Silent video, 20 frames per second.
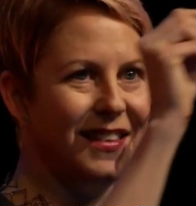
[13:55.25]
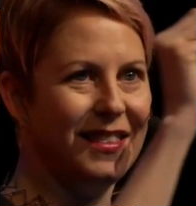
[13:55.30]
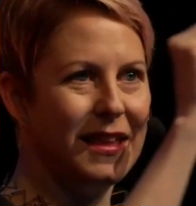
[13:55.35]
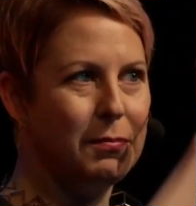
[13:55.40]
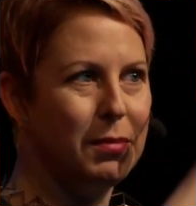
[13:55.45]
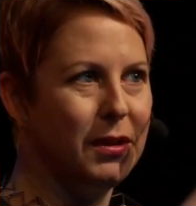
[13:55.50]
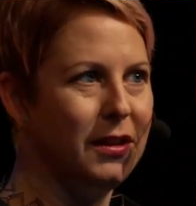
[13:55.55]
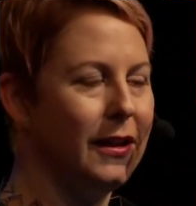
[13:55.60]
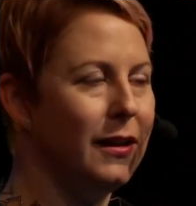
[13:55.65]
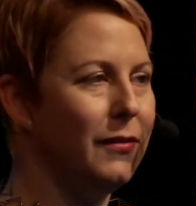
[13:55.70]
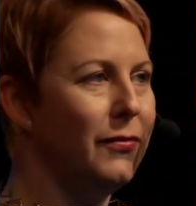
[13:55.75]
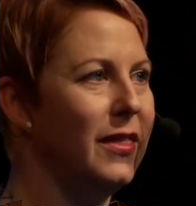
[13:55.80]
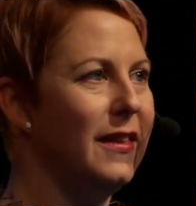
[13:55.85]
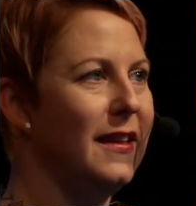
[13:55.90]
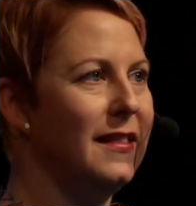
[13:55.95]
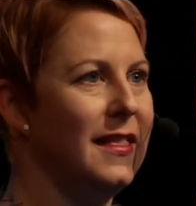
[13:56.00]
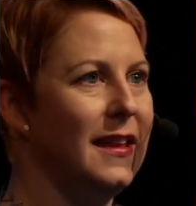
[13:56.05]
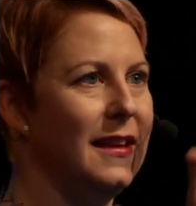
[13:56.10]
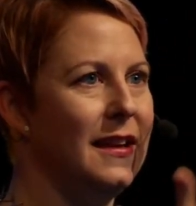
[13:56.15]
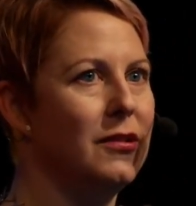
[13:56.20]
they believed
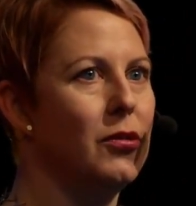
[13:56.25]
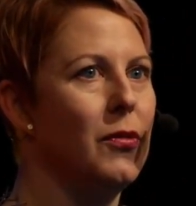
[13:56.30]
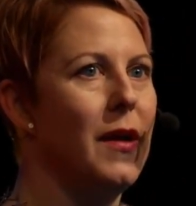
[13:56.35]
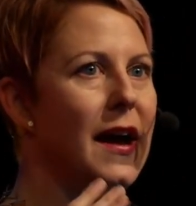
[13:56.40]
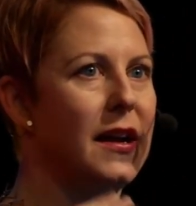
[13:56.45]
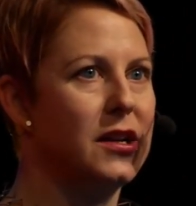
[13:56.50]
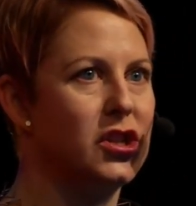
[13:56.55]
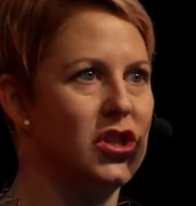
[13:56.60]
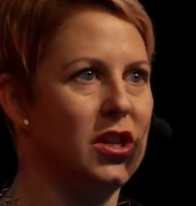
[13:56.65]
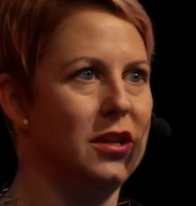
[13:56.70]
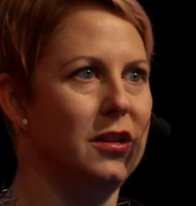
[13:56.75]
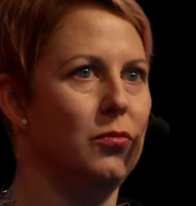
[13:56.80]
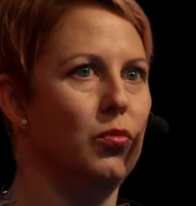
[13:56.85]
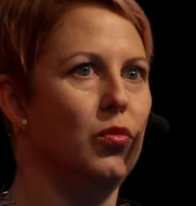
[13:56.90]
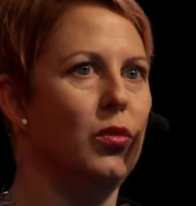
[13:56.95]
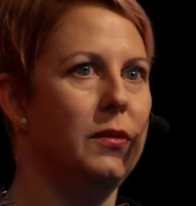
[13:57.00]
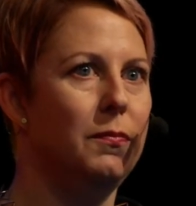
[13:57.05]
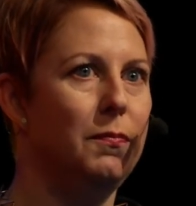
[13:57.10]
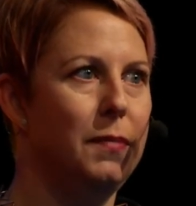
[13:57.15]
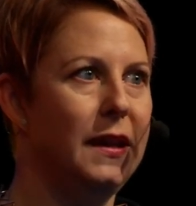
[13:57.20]
that the interaction
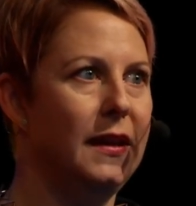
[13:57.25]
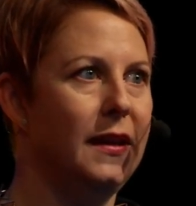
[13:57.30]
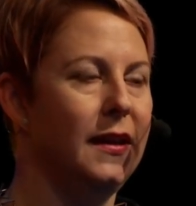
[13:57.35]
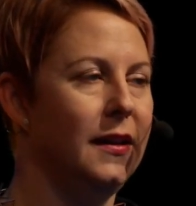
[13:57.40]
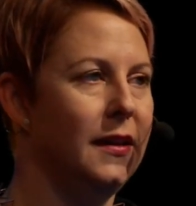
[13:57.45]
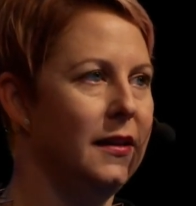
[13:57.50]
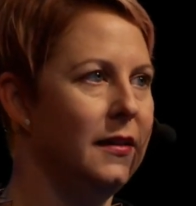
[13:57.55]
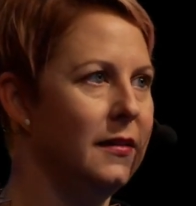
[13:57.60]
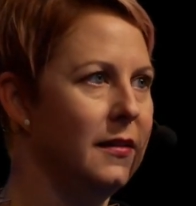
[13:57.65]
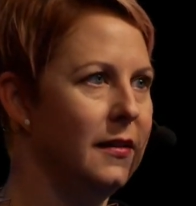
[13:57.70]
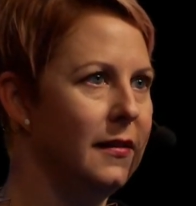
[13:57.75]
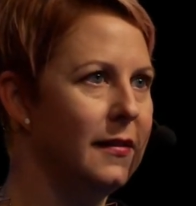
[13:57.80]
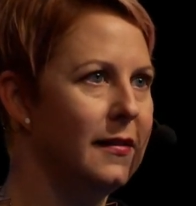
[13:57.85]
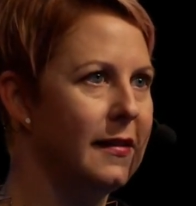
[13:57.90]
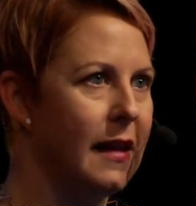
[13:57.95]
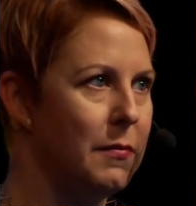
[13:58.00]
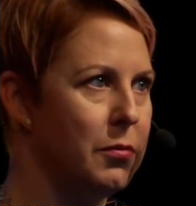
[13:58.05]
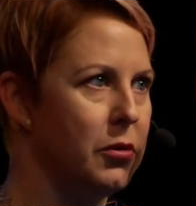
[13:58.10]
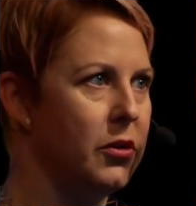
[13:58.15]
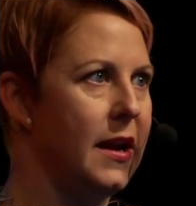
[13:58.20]
would be
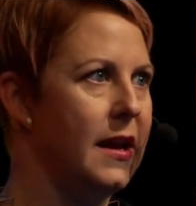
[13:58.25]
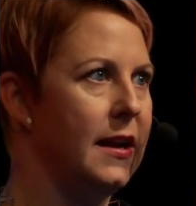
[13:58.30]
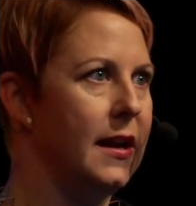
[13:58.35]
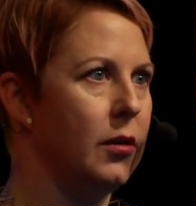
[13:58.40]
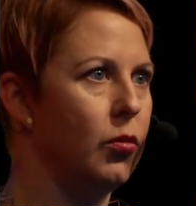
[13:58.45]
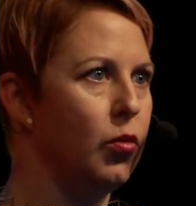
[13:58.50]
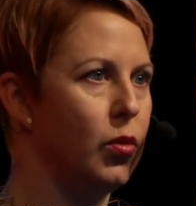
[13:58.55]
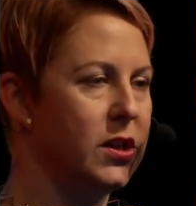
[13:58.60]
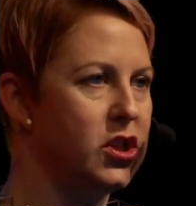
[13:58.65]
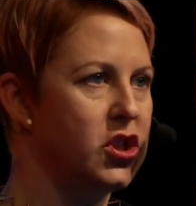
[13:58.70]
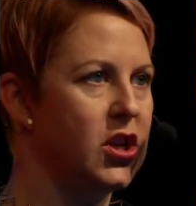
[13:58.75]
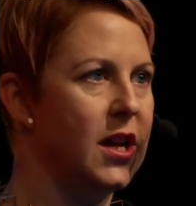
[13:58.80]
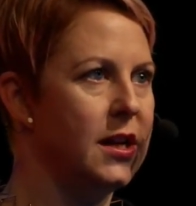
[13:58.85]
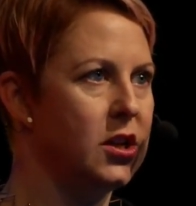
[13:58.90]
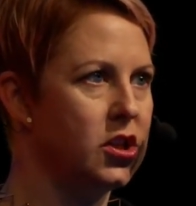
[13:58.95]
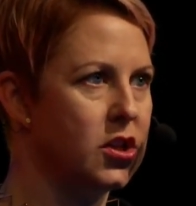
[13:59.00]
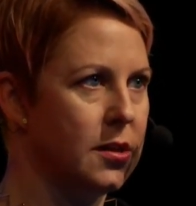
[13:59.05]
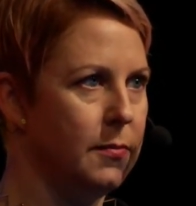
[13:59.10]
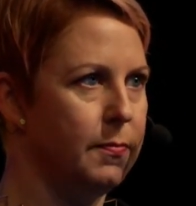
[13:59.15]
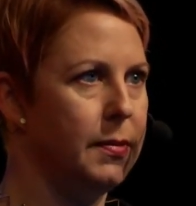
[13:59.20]
cybernetic, would
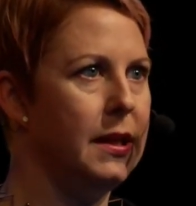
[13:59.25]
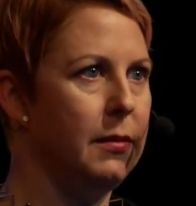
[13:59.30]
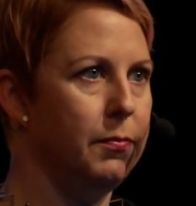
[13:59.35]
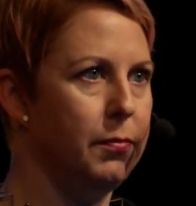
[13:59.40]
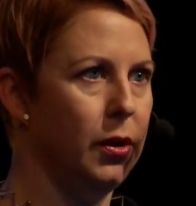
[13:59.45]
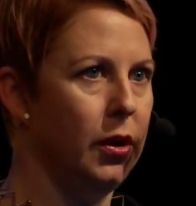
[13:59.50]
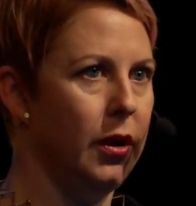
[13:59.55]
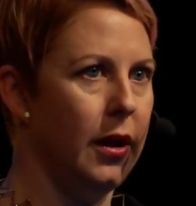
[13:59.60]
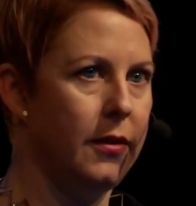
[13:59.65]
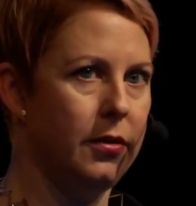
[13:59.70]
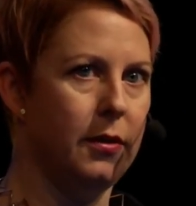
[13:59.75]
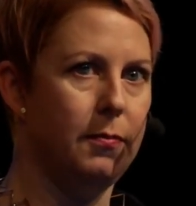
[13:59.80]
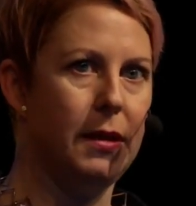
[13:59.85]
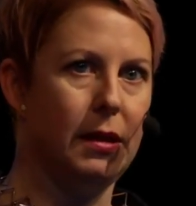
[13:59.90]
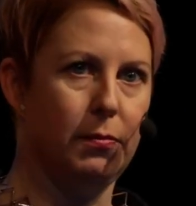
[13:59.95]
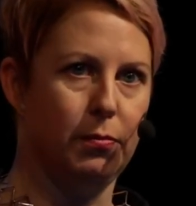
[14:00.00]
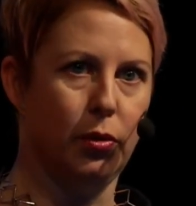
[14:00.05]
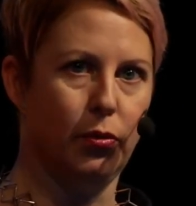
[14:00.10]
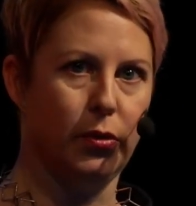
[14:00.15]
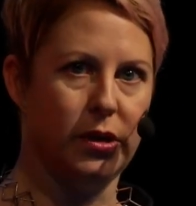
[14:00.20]
change the people, and the
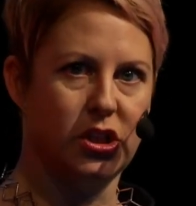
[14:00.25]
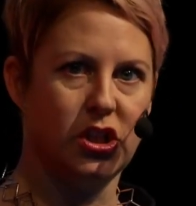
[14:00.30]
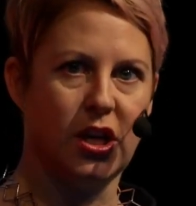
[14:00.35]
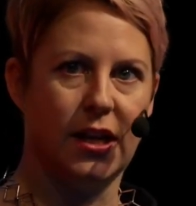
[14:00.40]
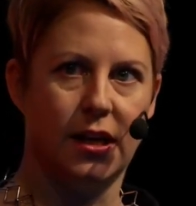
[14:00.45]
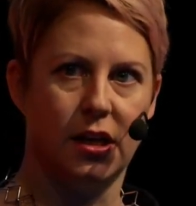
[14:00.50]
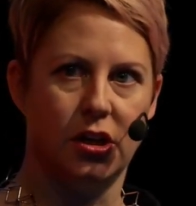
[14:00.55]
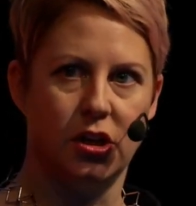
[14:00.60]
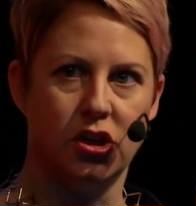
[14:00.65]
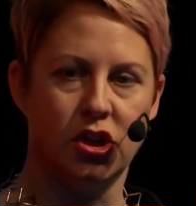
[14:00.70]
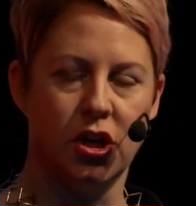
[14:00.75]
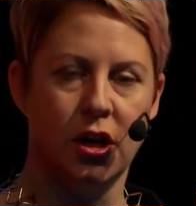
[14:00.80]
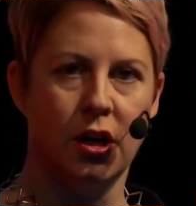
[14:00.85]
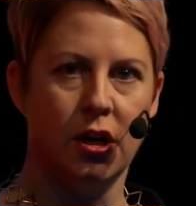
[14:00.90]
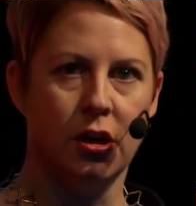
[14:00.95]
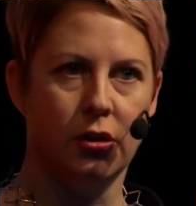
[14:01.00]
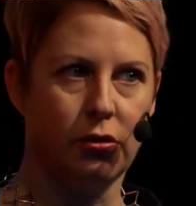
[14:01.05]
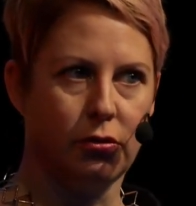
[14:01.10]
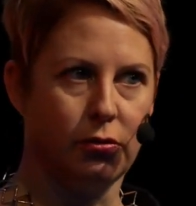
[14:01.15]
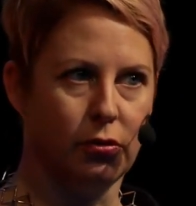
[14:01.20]
people would change
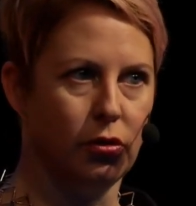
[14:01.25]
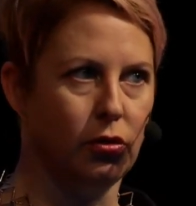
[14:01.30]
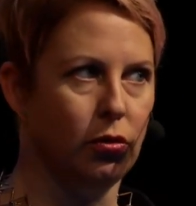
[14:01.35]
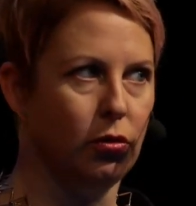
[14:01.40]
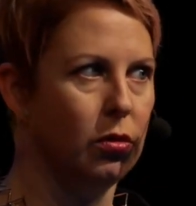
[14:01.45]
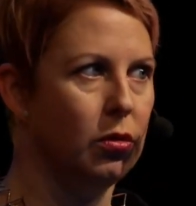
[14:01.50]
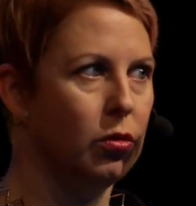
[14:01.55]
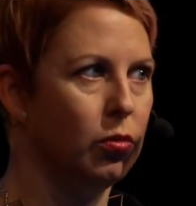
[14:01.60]
through